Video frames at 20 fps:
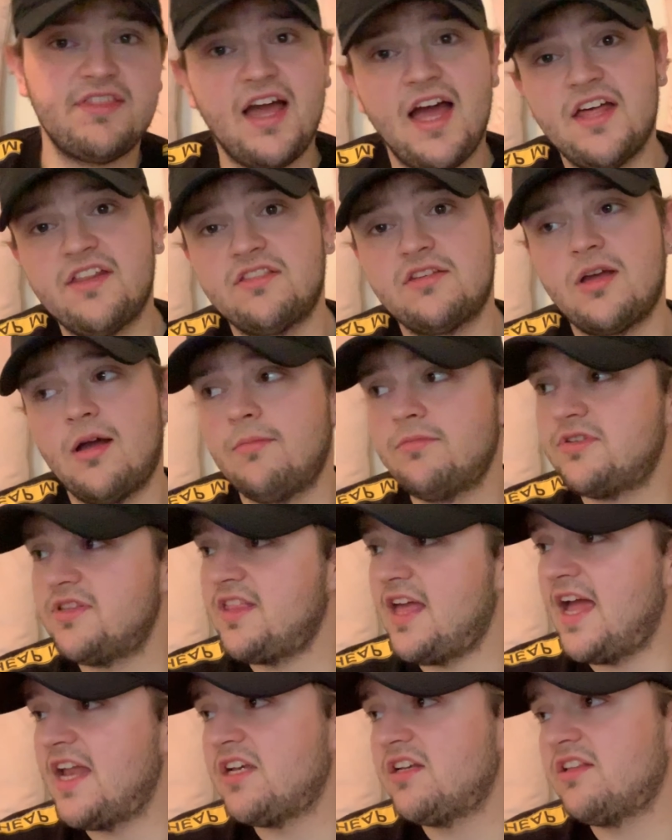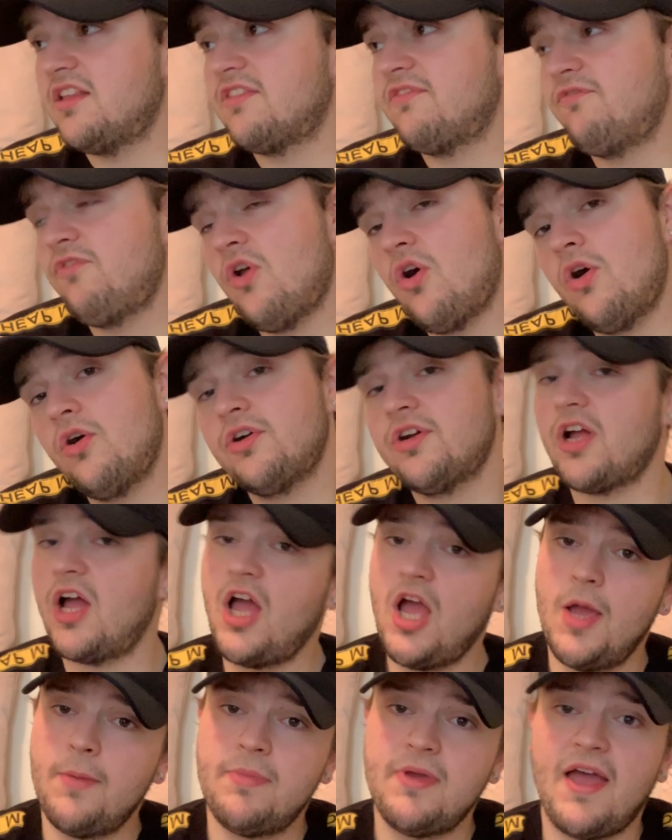that has come to end this vlog. I
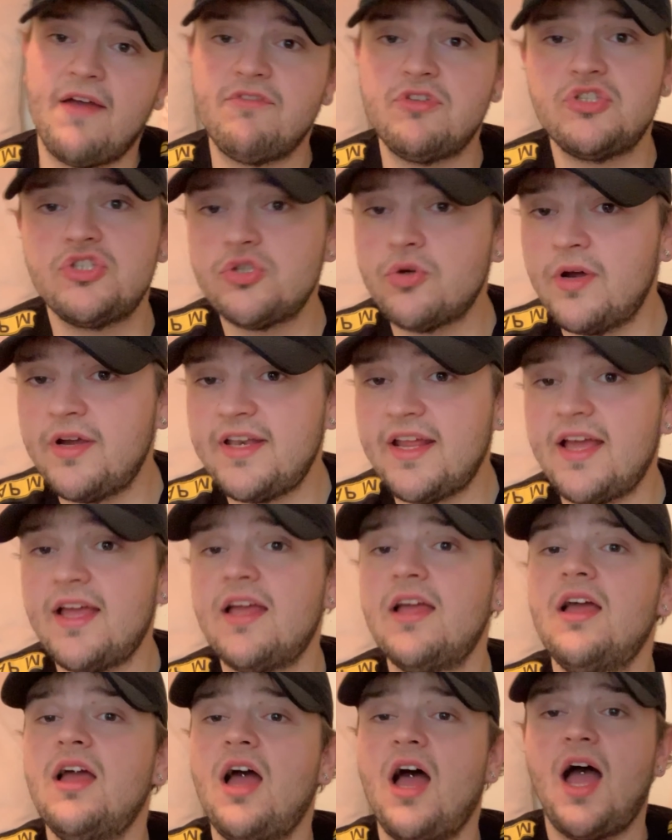hope you have enjoyed it.